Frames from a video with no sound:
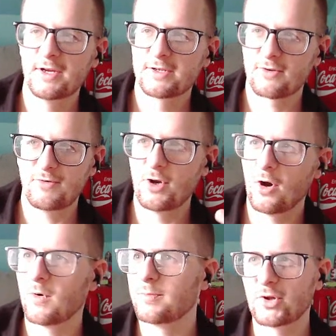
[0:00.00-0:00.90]
So no
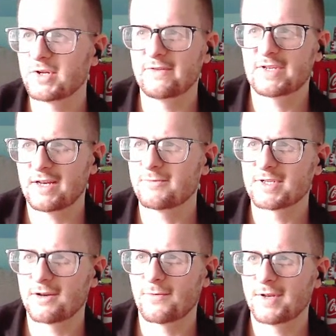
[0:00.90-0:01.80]
one believes that he was
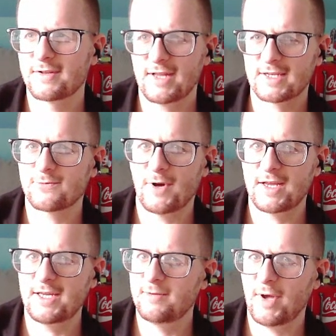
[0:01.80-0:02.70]
going to win. That's why
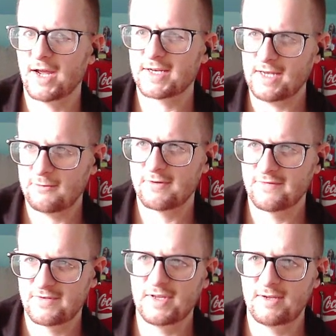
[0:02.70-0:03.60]
he backed out of
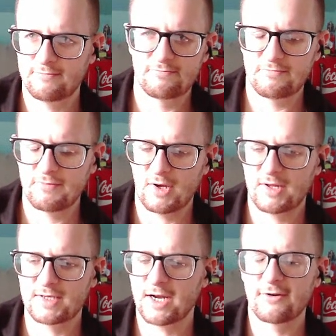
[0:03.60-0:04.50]
the
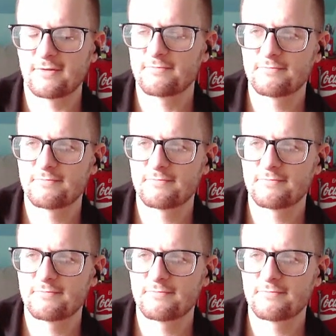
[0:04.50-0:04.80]
entire